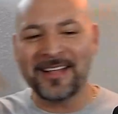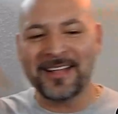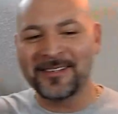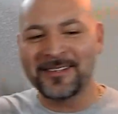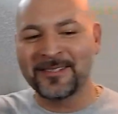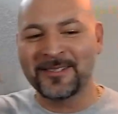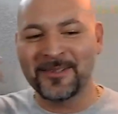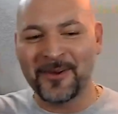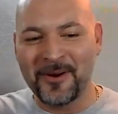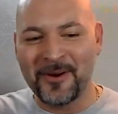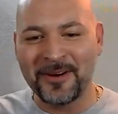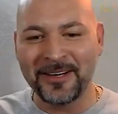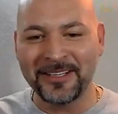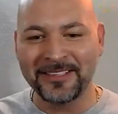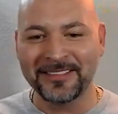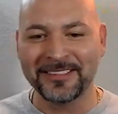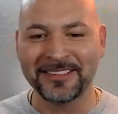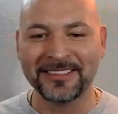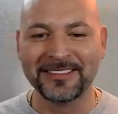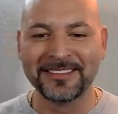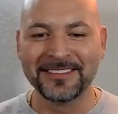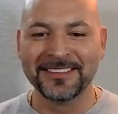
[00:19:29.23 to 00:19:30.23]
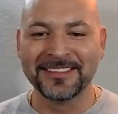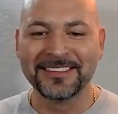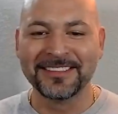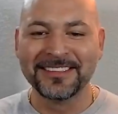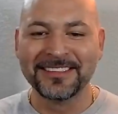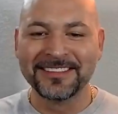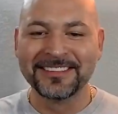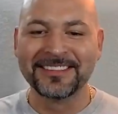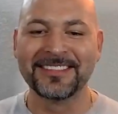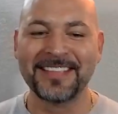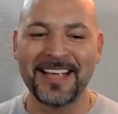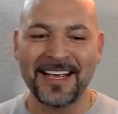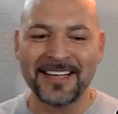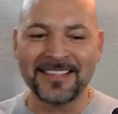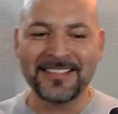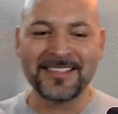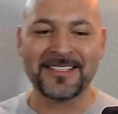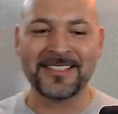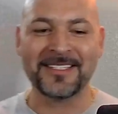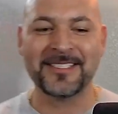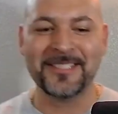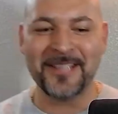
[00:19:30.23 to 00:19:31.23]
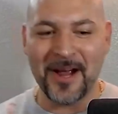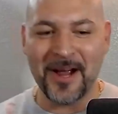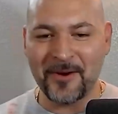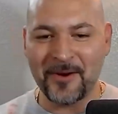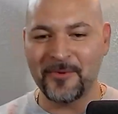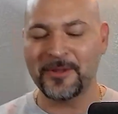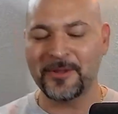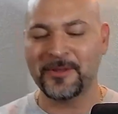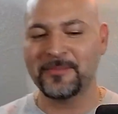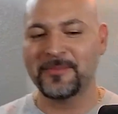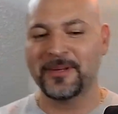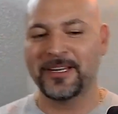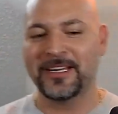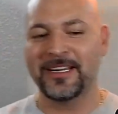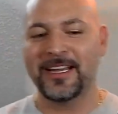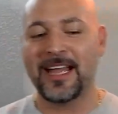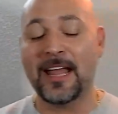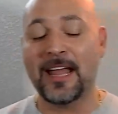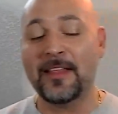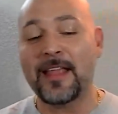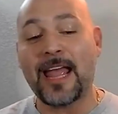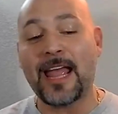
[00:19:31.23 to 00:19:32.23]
And that story just stuck with me.